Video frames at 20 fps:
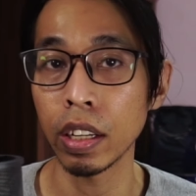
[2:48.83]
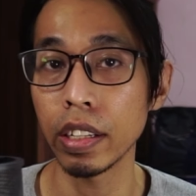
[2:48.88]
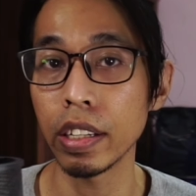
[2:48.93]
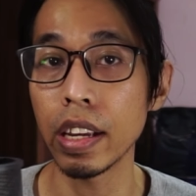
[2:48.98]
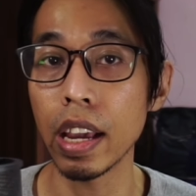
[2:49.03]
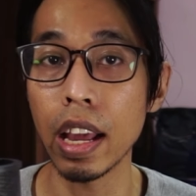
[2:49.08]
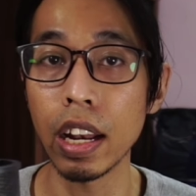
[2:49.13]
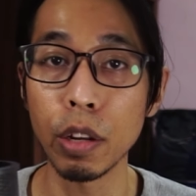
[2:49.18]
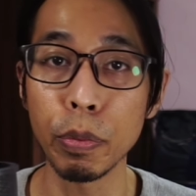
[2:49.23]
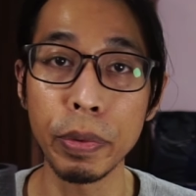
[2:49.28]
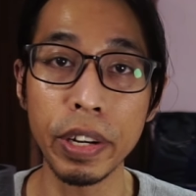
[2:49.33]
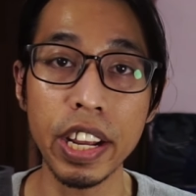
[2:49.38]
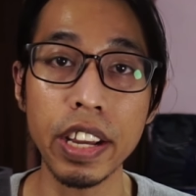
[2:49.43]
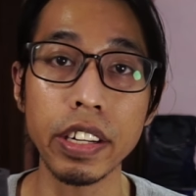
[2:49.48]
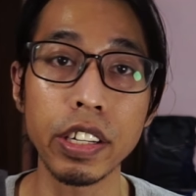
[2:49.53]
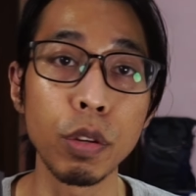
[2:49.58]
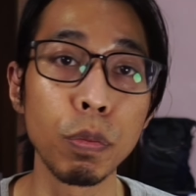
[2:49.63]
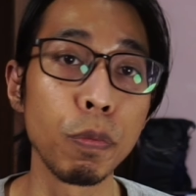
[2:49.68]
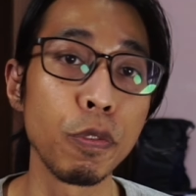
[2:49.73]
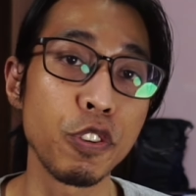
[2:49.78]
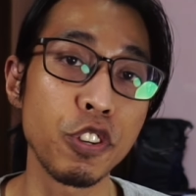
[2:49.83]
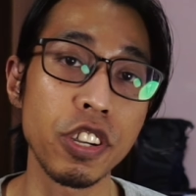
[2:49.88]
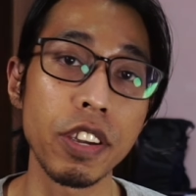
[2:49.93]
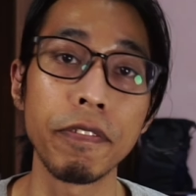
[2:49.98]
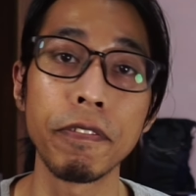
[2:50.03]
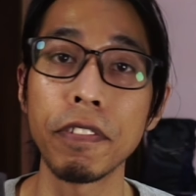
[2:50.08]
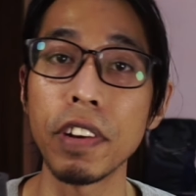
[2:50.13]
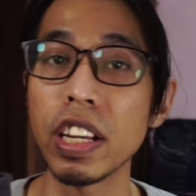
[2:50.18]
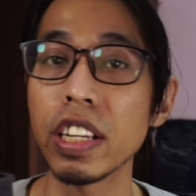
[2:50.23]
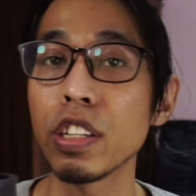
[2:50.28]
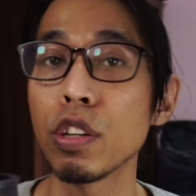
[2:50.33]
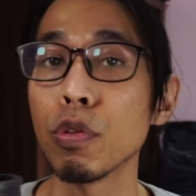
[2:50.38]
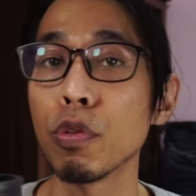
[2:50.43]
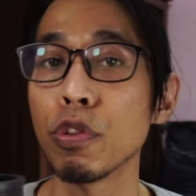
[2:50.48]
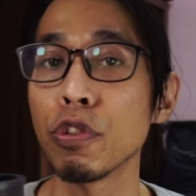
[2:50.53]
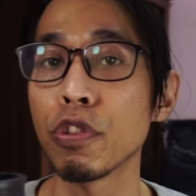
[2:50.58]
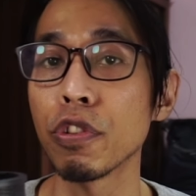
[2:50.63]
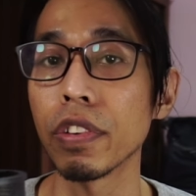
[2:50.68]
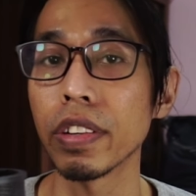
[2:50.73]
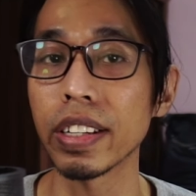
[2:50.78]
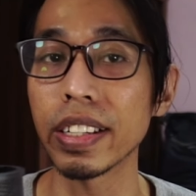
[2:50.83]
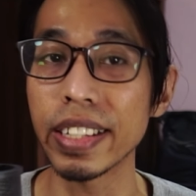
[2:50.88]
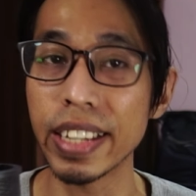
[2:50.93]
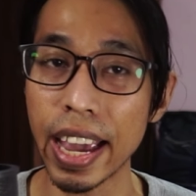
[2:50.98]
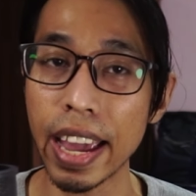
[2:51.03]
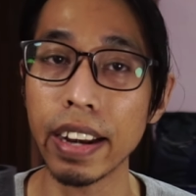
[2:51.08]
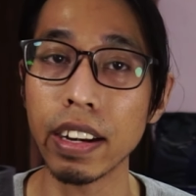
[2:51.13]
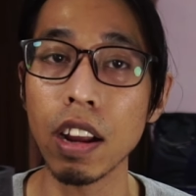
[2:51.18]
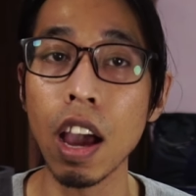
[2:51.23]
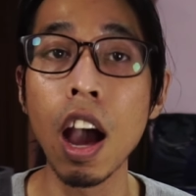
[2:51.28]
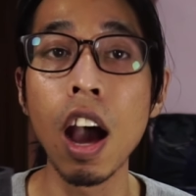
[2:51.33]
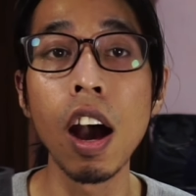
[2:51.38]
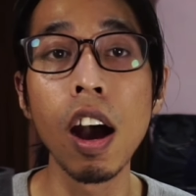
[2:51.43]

It eliminates the mushy feeling you usually get